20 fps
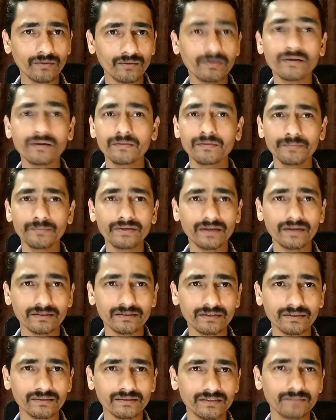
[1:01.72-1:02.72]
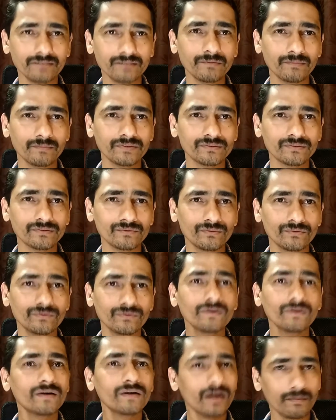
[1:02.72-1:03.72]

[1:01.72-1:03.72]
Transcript: I'm helping other team members to